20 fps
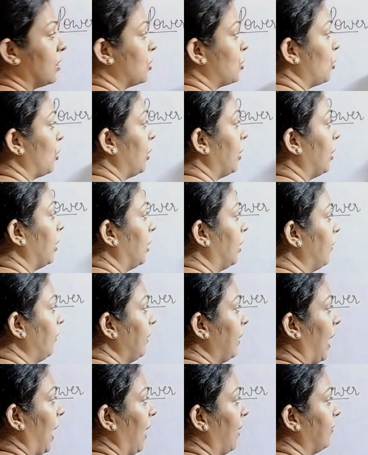So here
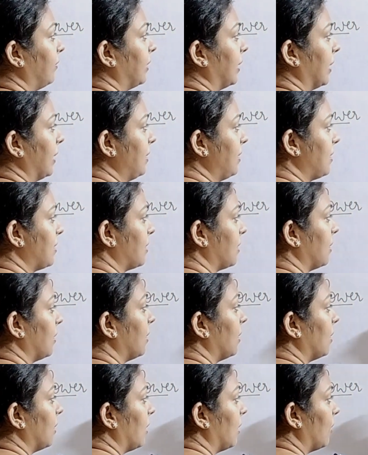we have this.
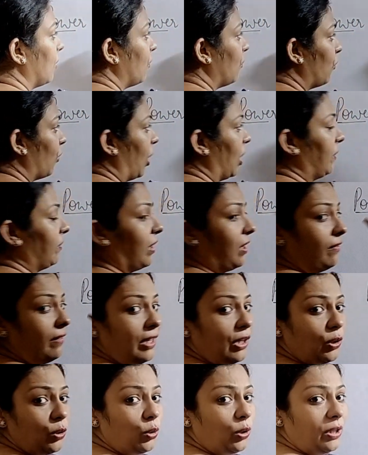What will
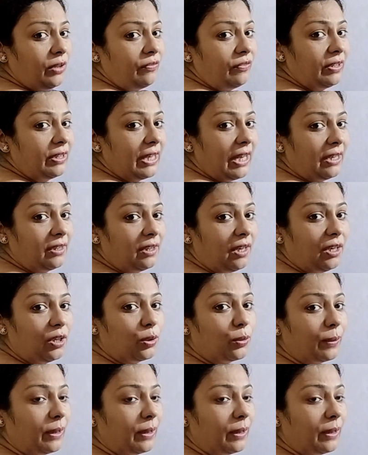we do if we get a